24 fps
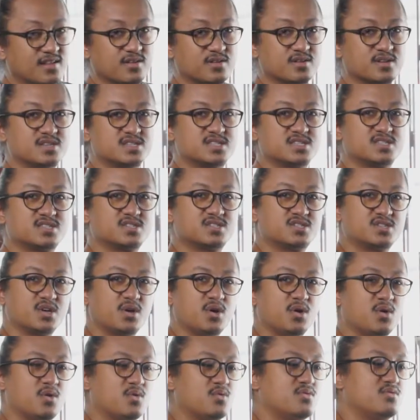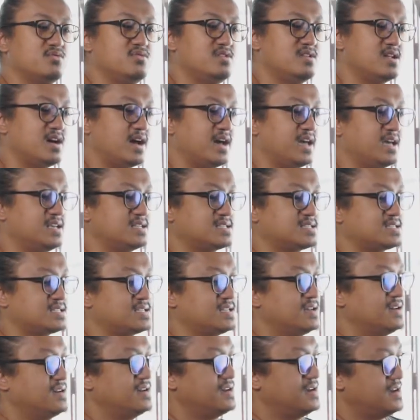looks so nice
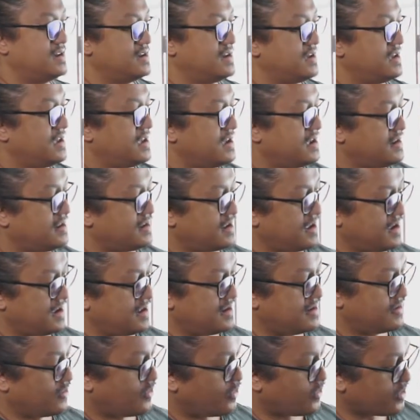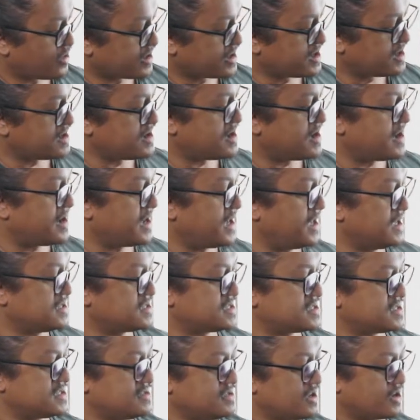and, and organized,
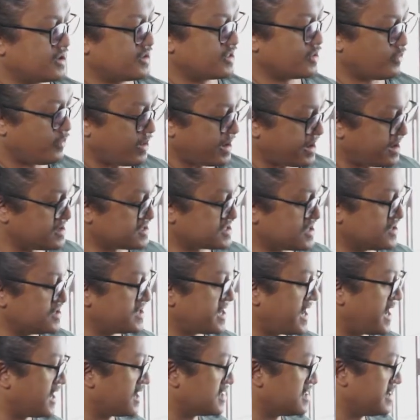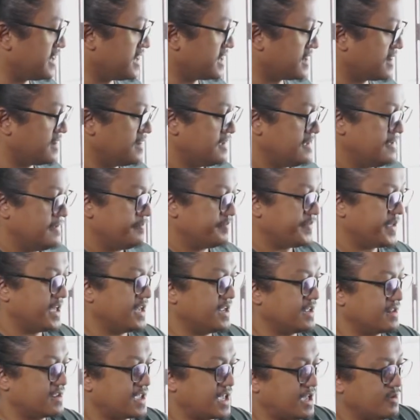none of the wires are dangling and
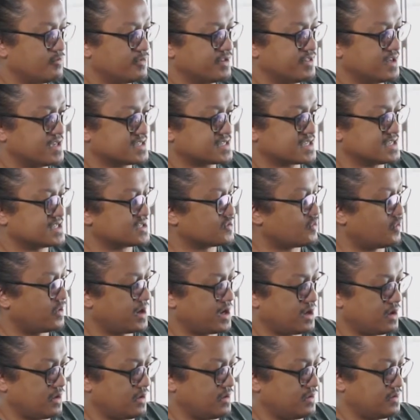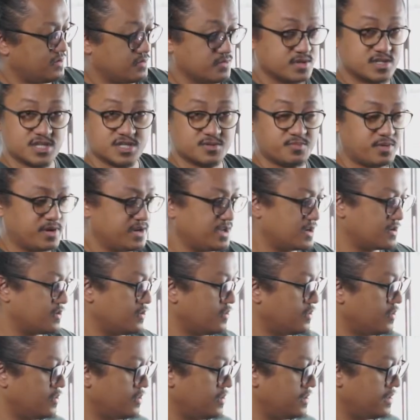it came with this as well, which is pretty
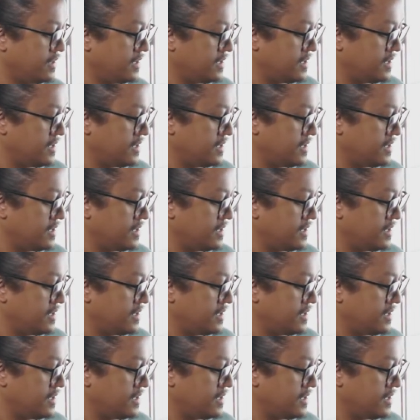cool